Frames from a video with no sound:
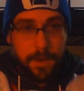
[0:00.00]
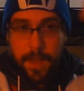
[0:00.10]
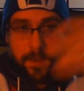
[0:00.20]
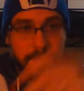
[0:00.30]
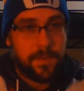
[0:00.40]

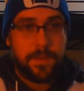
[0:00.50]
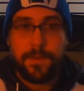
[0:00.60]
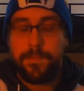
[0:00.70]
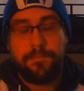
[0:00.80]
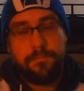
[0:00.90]

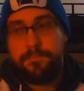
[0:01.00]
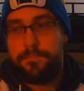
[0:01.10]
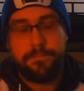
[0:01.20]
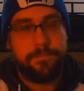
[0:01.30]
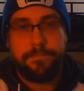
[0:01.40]
as
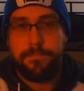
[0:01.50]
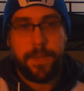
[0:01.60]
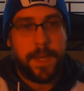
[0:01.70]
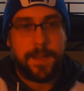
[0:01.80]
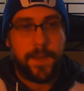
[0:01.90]

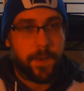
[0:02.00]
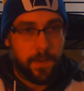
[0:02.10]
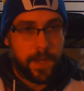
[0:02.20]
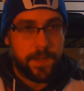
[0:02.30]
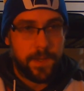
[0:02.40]
he has every
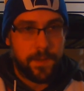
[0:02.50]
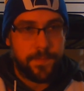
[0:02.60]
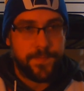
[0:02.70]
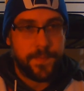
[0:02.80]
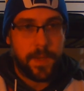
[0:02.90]
right to.